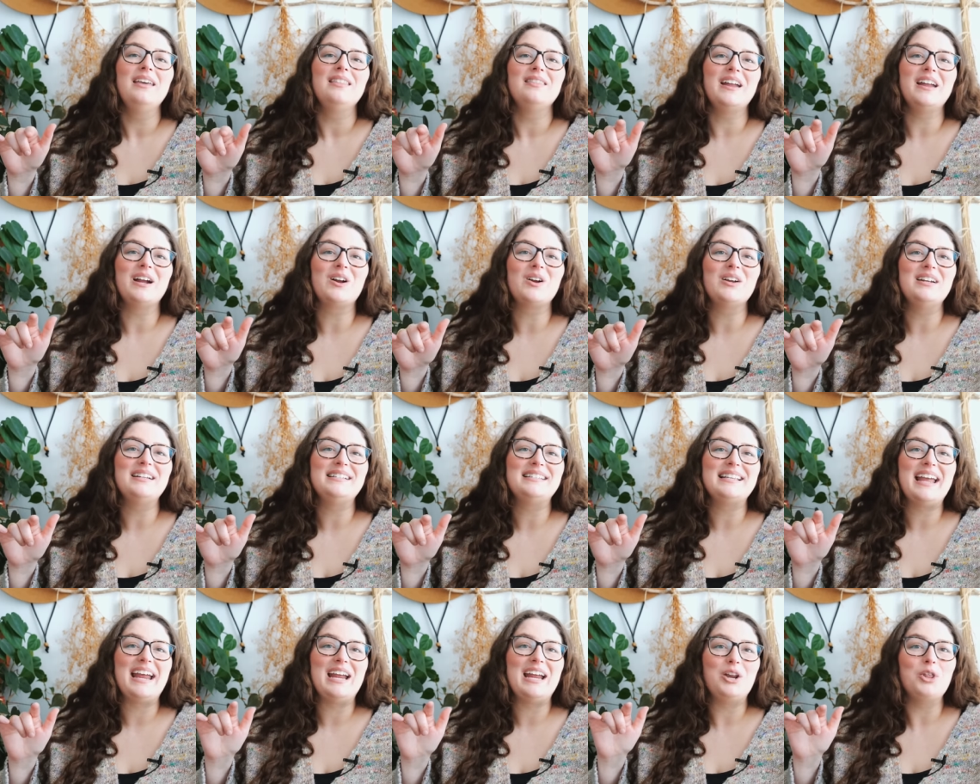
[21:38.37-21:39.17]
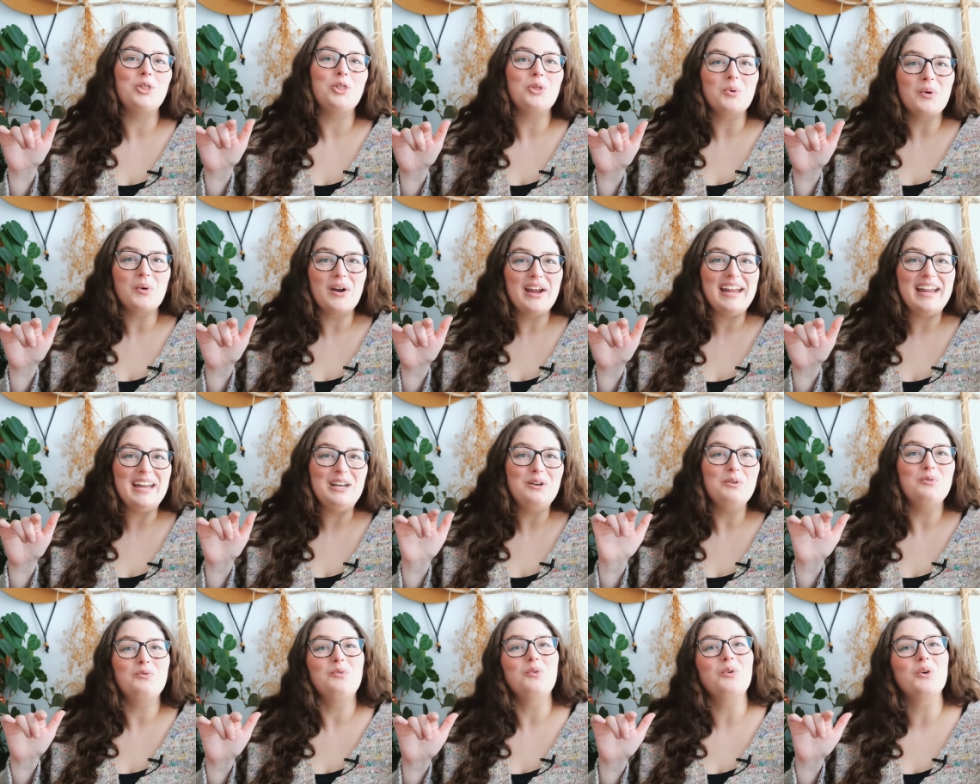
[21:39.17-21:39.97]
There is a
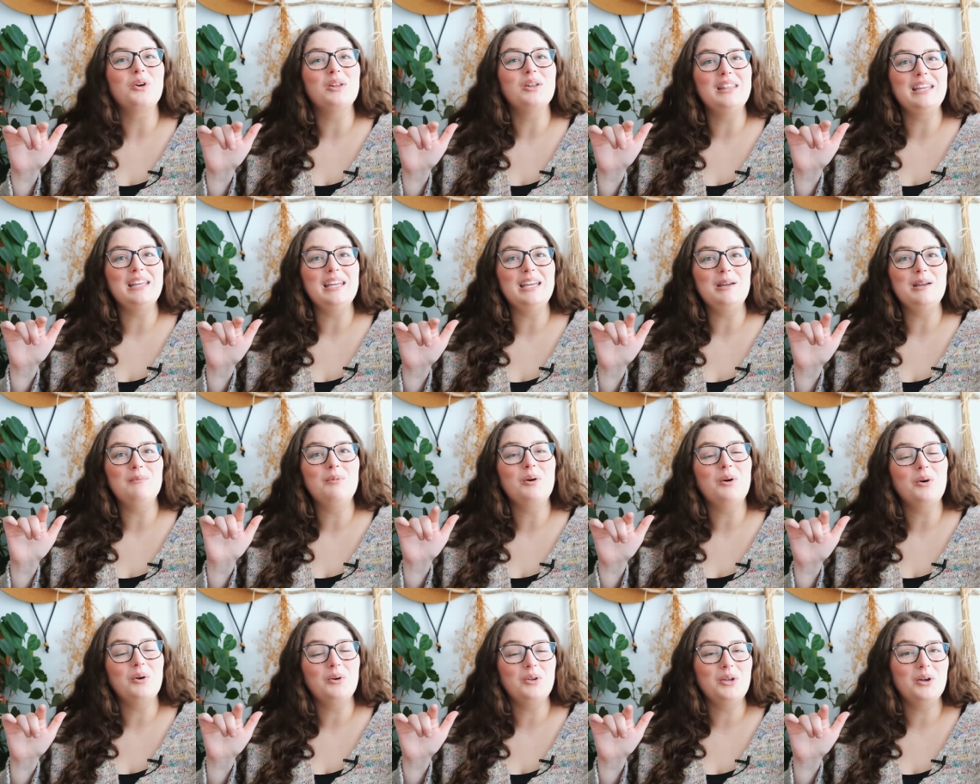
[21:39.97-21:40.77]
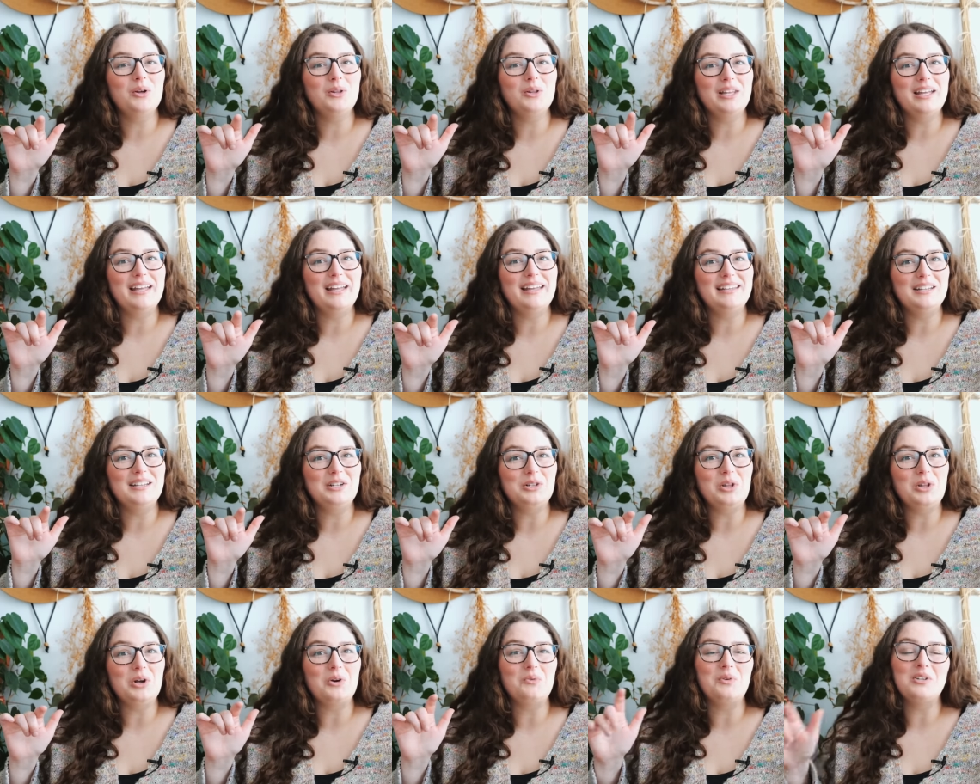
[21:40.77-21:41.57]
thread for the Pohjola knit
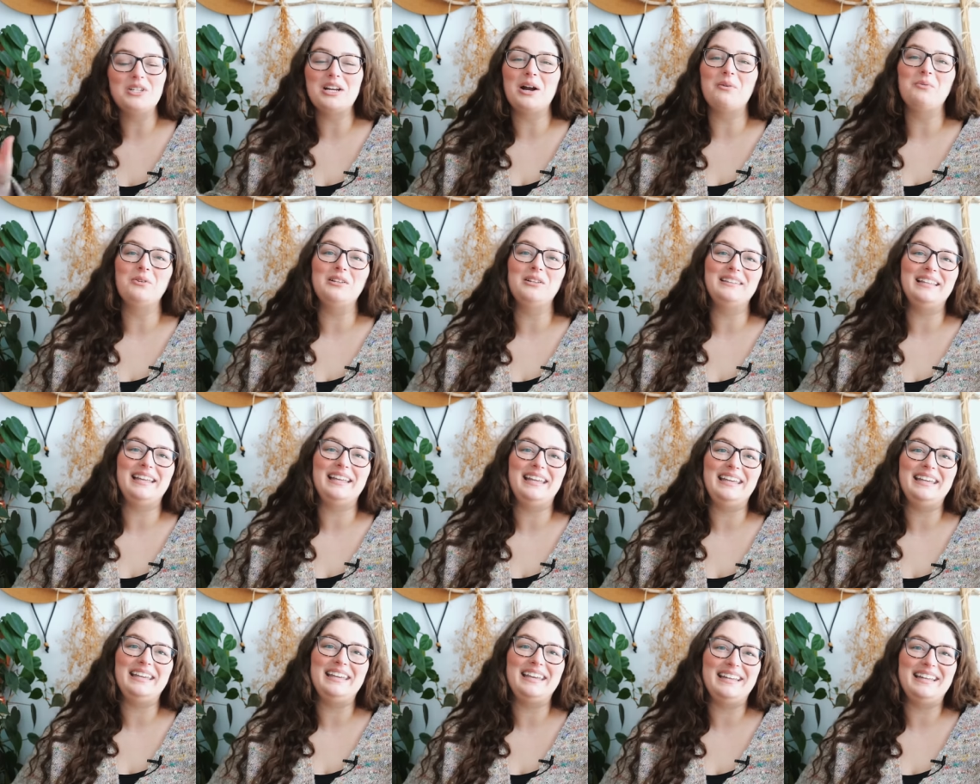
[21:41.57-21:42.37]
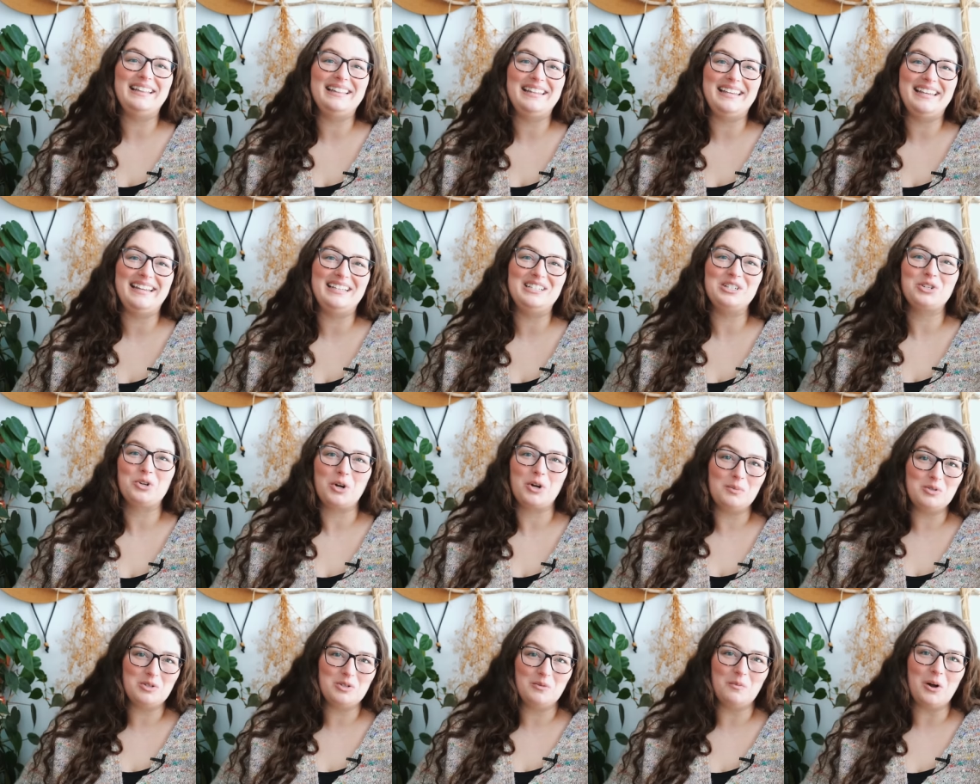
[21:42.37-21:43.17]
along, which I will link in the
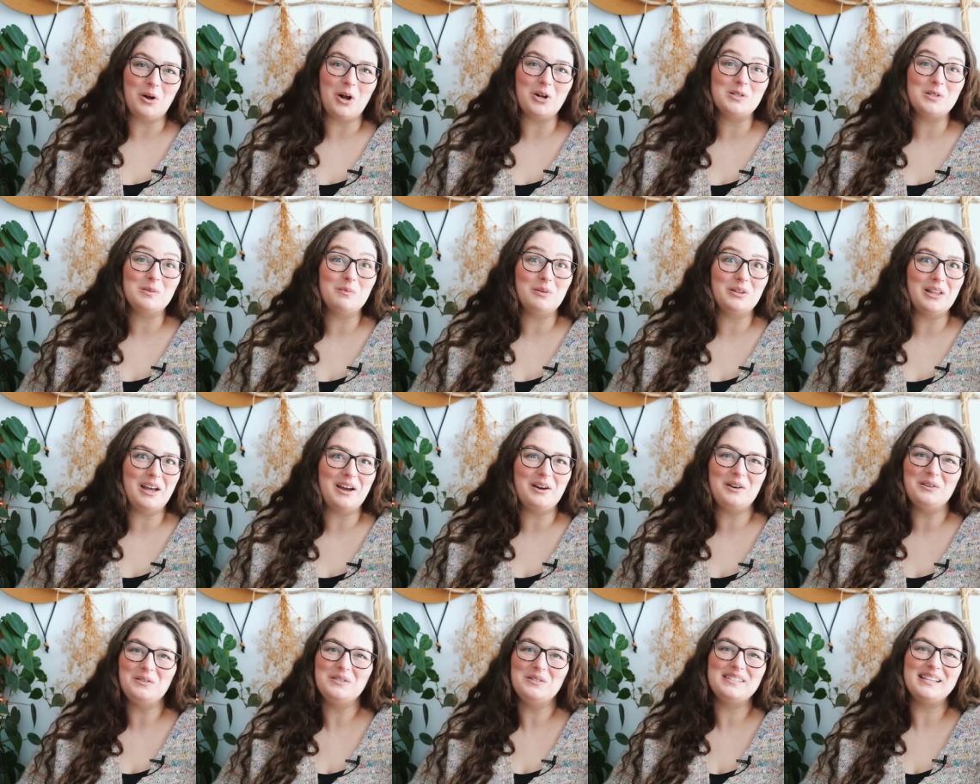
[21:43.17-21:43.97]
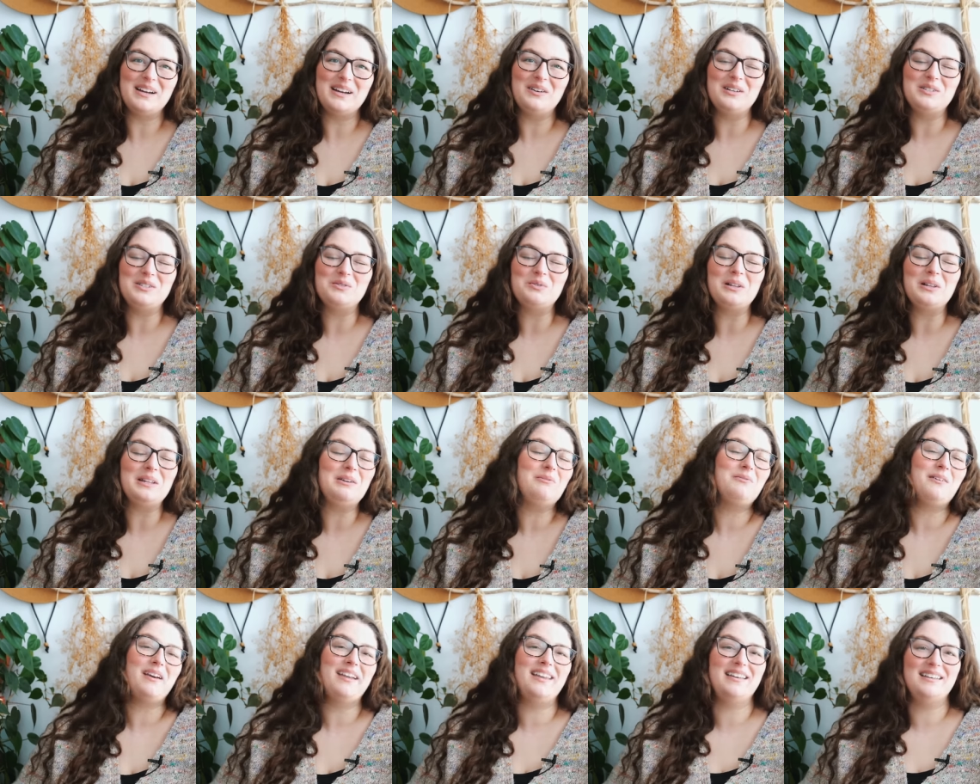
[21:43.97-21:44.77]
description box below. So it's really
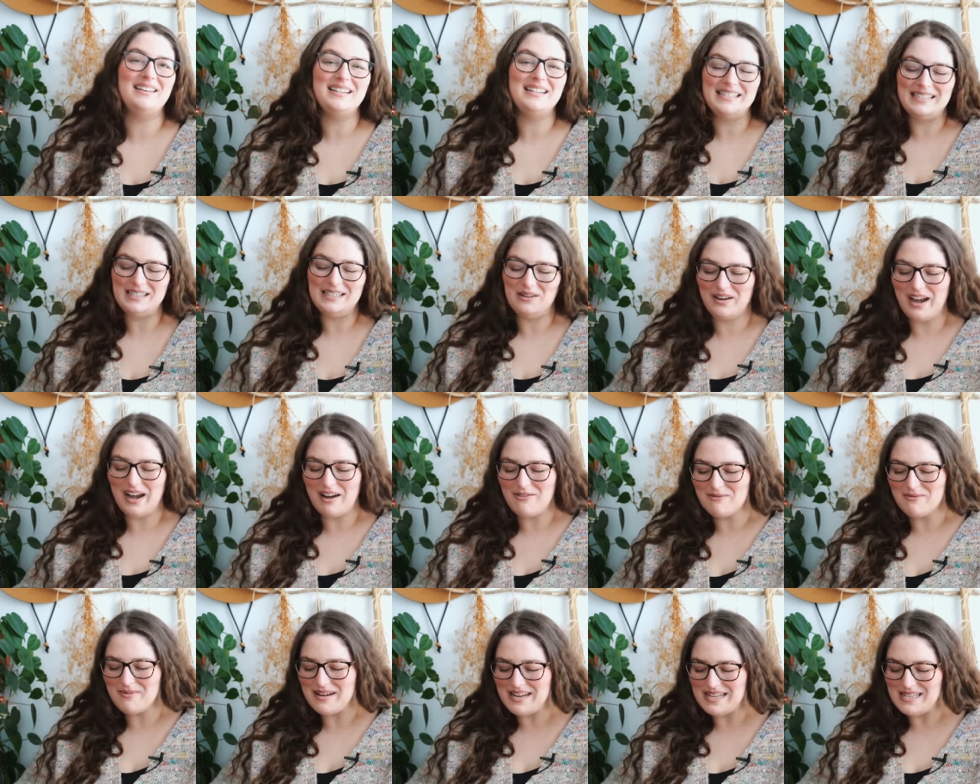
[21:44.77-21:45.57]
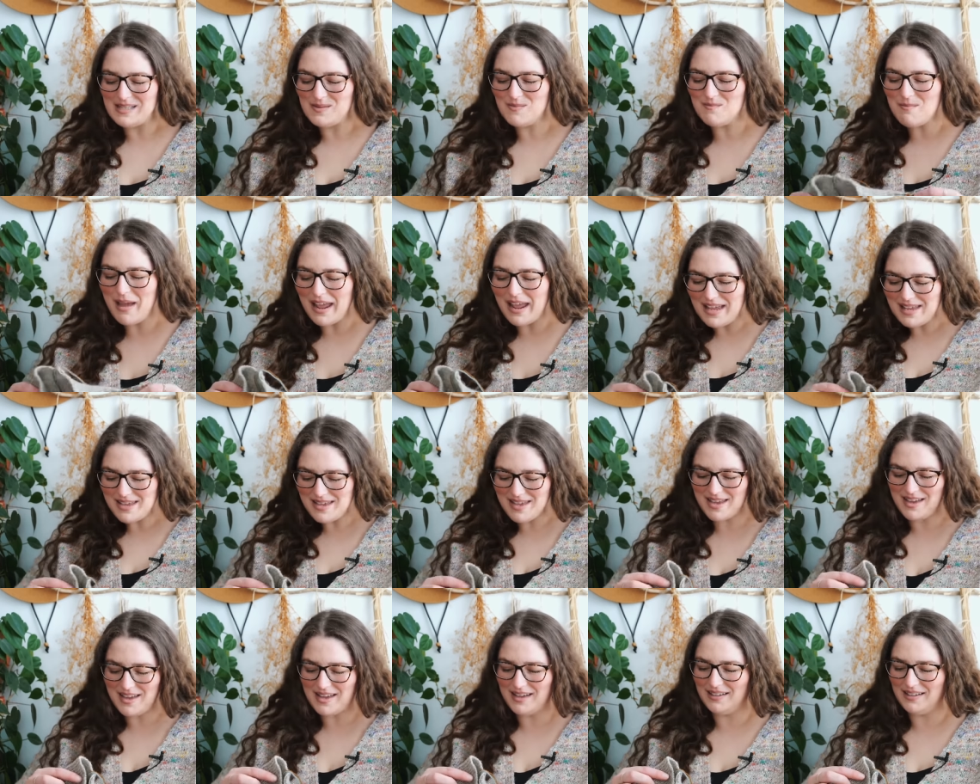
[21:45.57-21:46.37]
fun seeing what everybody is
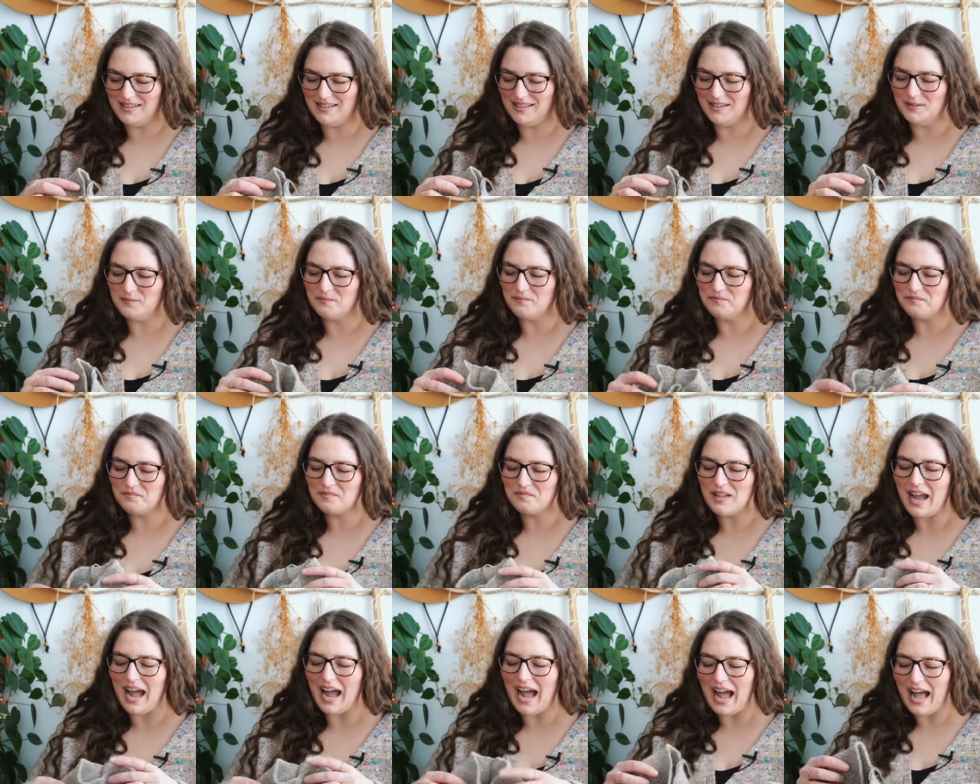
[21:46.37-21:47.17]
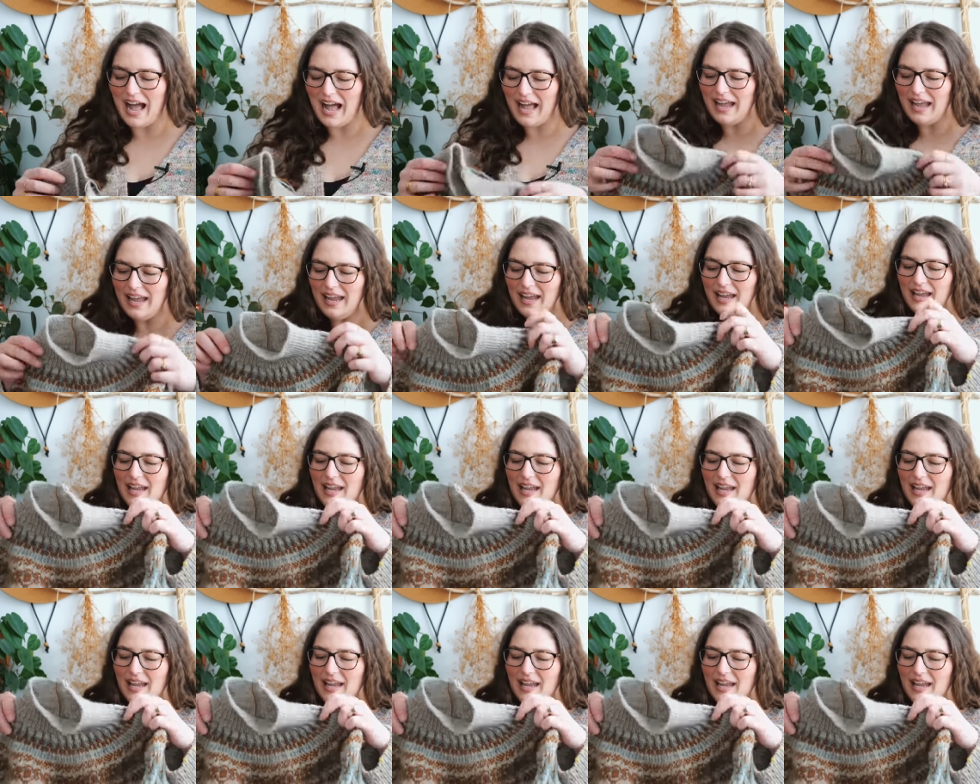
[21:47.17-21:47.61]
making. I